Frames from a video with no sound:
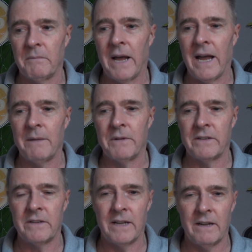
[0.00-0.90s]
bar,
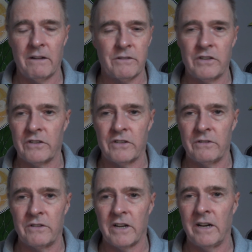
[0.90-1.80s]
but I was just
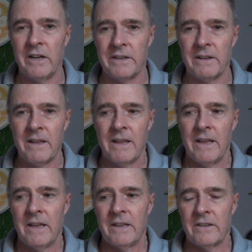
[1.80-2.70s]
too tired.
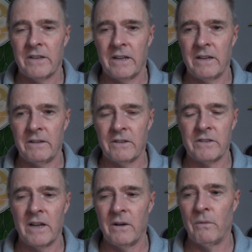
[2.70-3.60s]
So there's
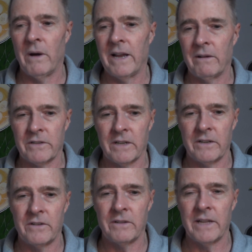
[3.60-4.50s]
no way I was going
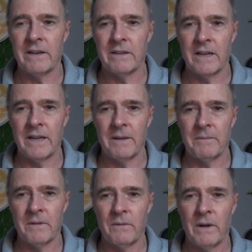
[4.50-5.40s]
to do that the
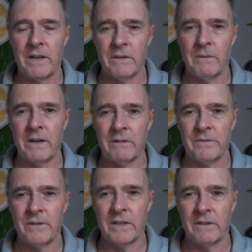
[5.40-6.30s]
way I was
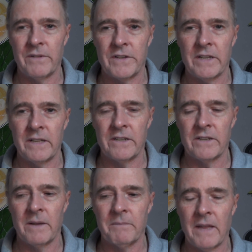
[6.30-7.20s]
feeling physically.
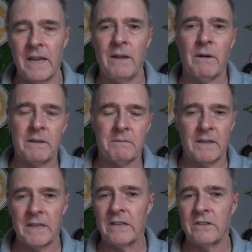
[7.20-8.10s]
So anyway,
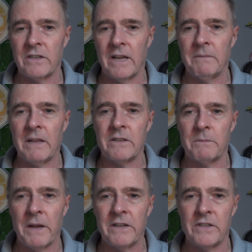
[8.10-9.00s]
that's
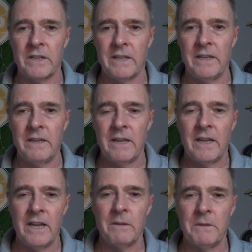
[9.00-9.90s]
basically
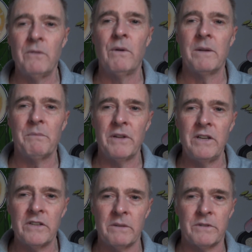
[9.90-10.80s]
it. I'm in one
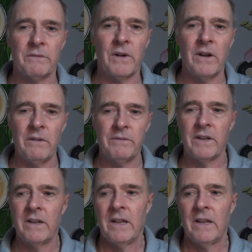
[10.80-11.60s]
piece. I've survived